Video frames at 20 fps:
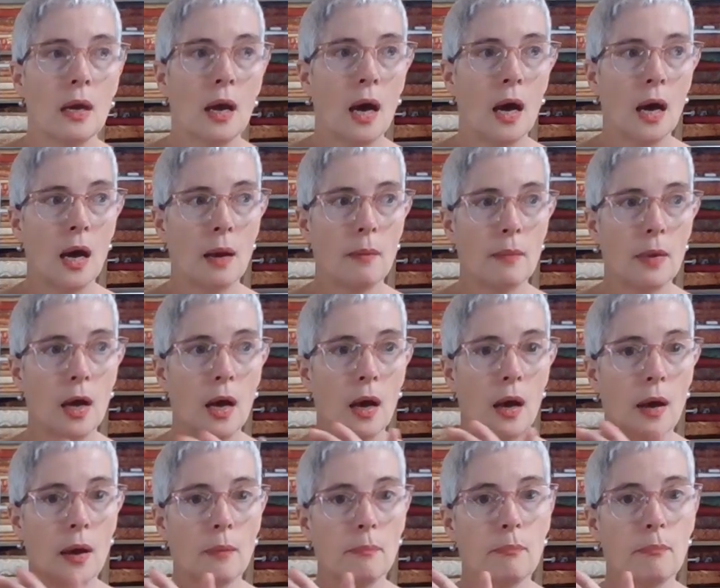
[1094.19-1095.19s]

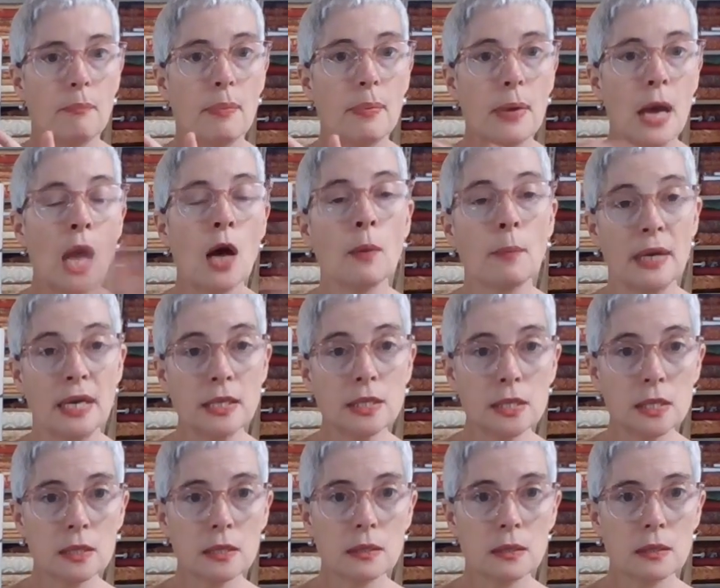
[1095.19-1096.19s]

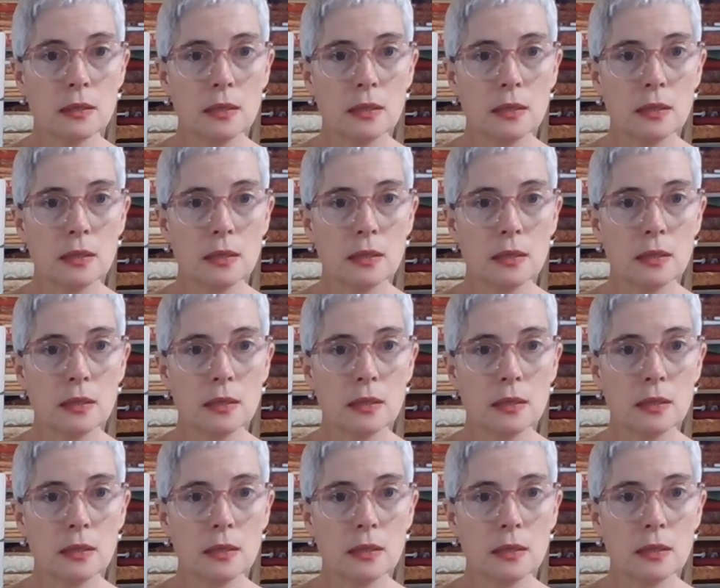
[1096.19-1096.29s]
pelmet